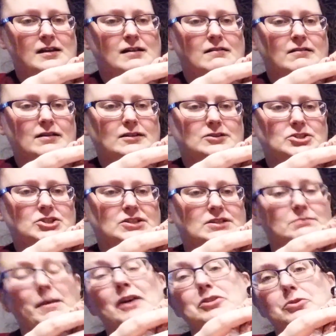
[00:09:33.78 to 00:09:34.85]
well, she's
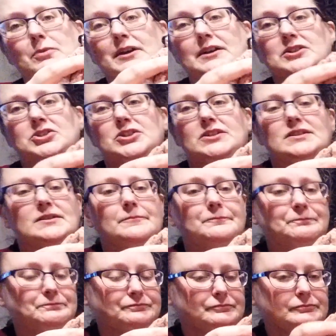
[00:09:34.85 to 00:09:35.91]
about 3 inches.
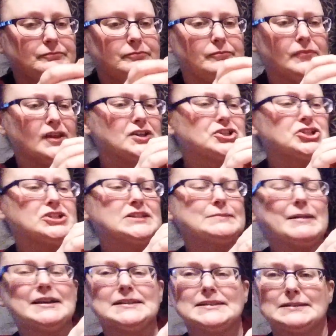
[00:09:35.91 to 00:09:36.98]
She's
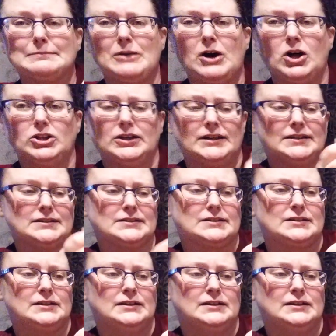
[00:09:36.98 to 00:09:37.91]
my smallest